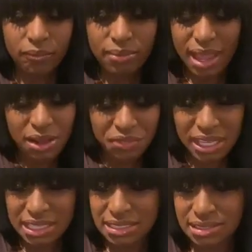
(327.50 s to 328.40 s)
I don't think
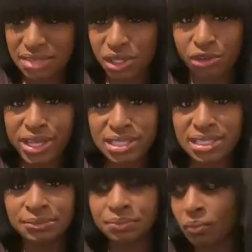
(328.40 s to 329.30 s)
it's nothing
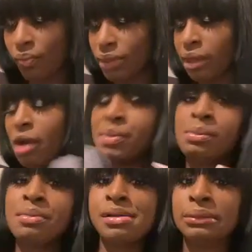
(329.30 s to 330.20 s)
crazy like how
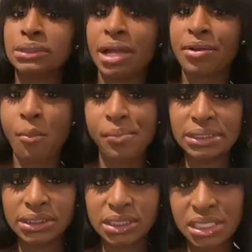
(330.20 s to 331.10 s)
people be like
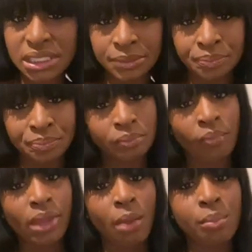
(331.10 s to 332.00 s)
making it seem.
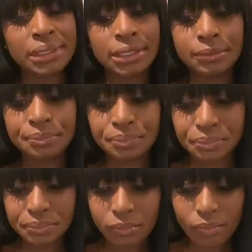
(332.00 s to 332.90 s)

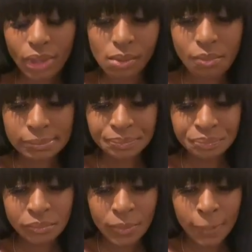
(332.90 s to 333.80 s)
But
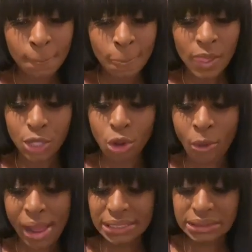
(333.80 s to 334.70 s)
you know,
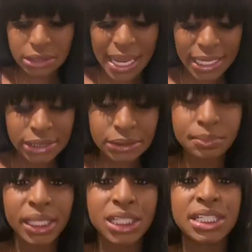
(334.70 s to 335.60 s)
I
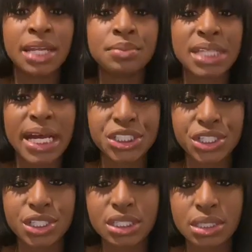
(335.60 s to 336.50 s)
made Dame
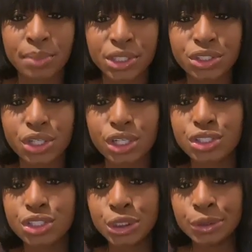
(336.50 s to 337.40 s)
Dash's butter sauce
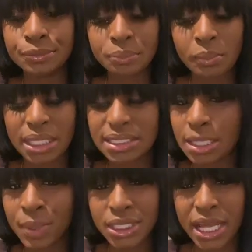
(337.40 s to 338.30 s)
too,
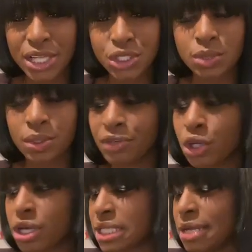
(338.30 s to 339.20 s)
dip and dash sauce, whatever you
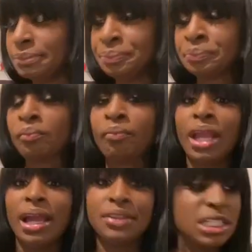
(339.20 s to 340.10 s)
call it,
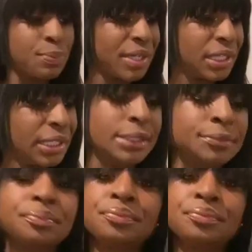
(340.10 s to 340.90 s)
and that's pretty good.